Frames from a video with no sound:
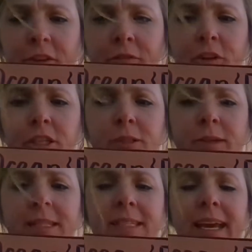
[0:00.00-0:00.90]
The first
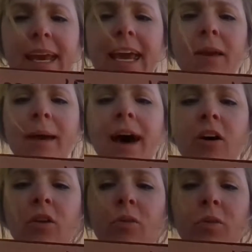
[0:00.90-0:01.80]
ones that came
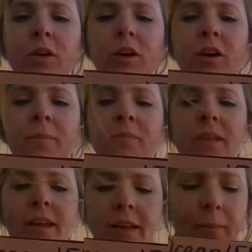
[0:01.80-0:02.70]
out were
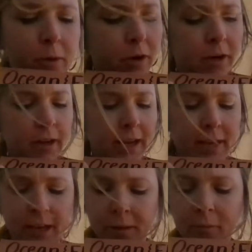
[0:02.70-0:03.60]
numbered
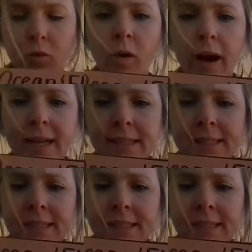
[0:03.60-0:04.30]
number ones,